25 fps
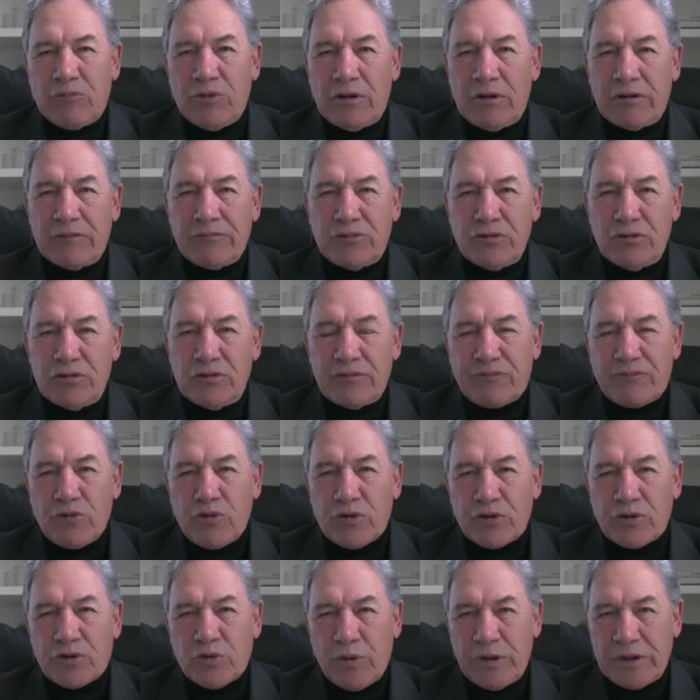we will do
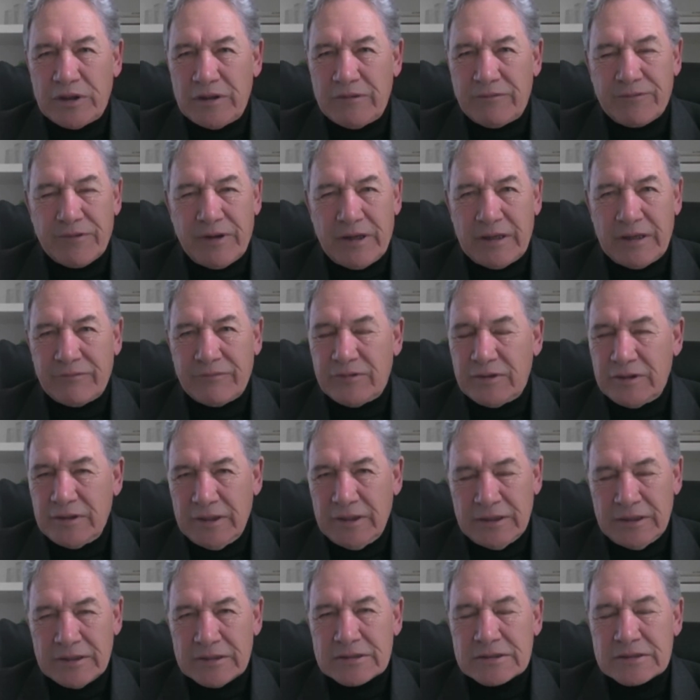for 25
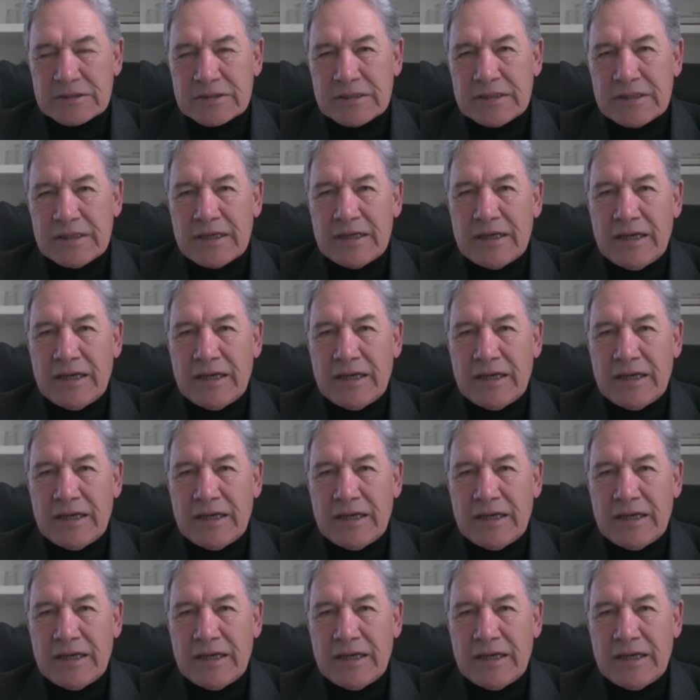years.